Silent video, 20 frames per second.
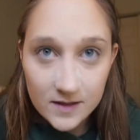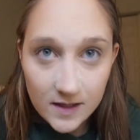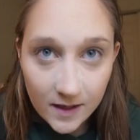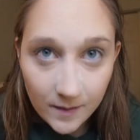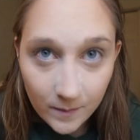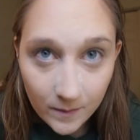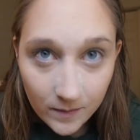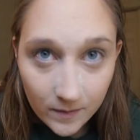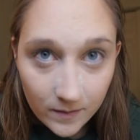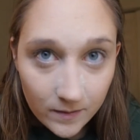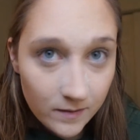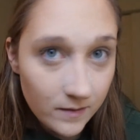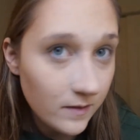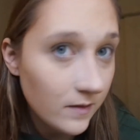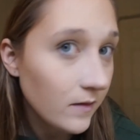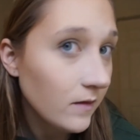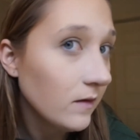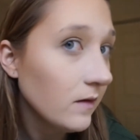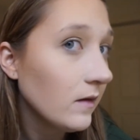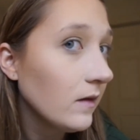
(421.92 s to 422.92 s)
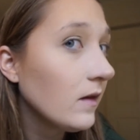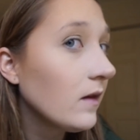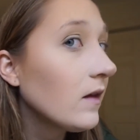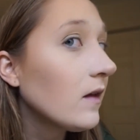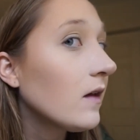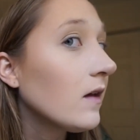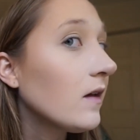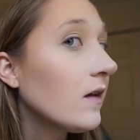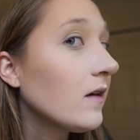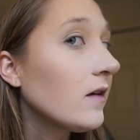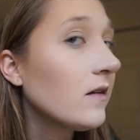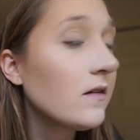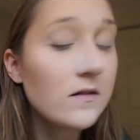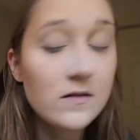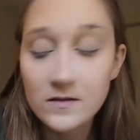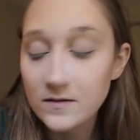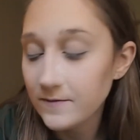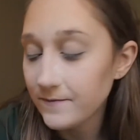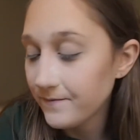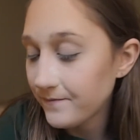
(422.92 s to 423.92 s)
step
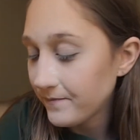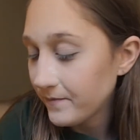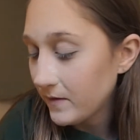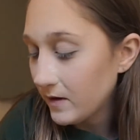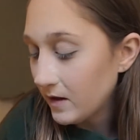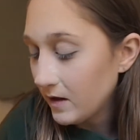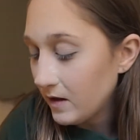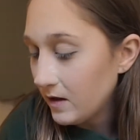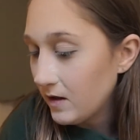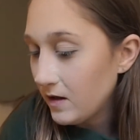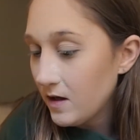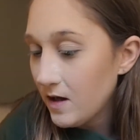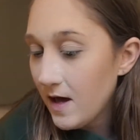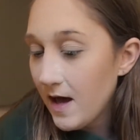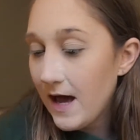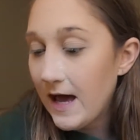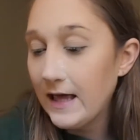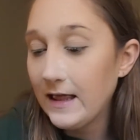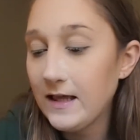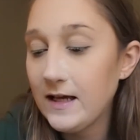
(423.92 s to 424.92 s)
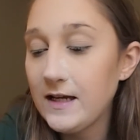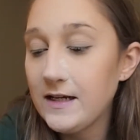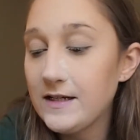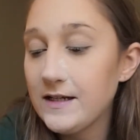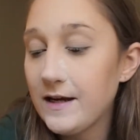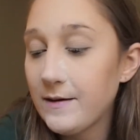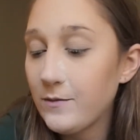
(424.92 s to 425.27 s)
is highlight.